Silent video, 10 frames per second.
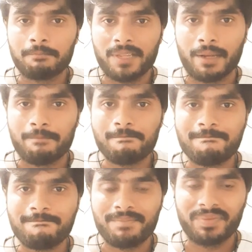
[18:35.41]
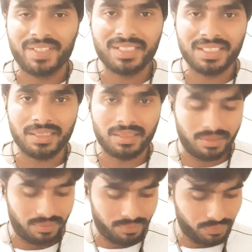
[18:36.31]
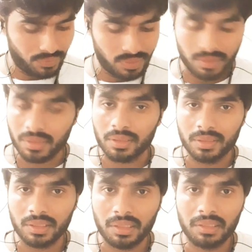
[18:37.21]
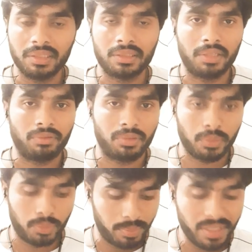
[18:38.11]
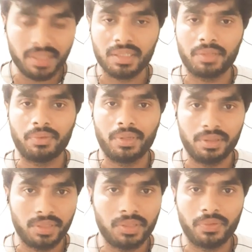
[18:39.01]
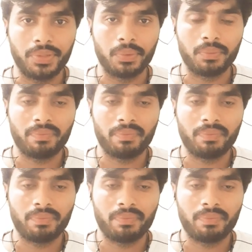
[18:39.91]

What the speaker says: Yeah, these are the things I want to speak in this video.